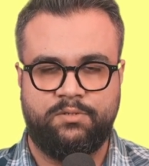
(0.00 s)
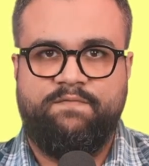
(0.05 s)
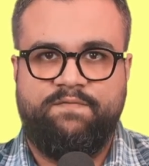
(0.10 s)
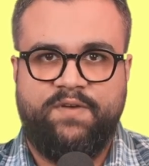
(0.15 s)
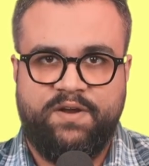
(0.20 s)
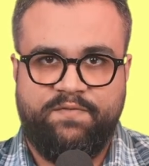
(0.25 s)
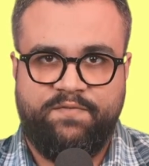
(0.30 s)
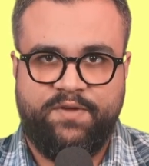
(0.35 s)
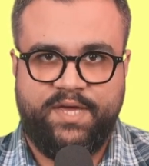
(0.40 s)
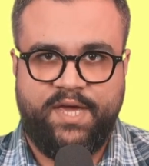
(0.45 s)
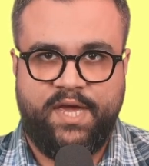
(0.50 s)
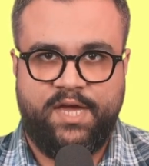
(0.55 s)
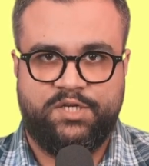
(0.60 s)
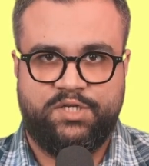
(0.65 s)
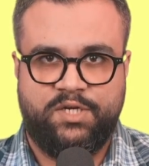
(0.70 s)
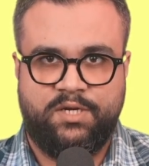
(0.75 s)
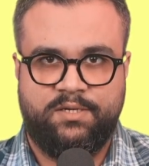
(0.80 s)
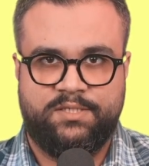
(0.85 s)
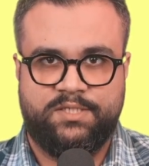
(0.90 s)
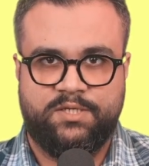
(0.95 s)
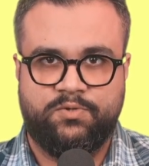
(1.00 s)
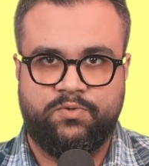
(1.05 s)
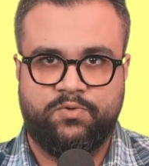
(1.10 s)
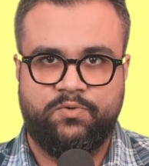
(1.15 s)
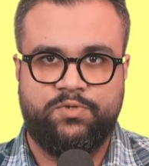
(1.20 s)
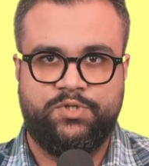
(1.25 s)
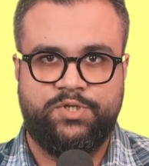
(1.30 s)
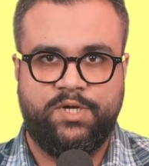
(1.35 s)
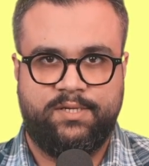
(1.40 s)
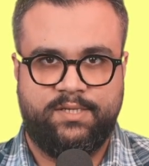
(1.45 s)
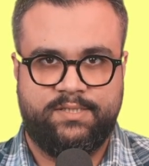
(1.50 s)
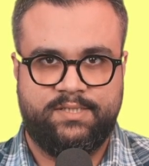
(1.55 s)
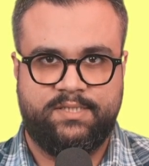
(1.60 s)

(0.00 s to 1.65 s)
Verification is a crucial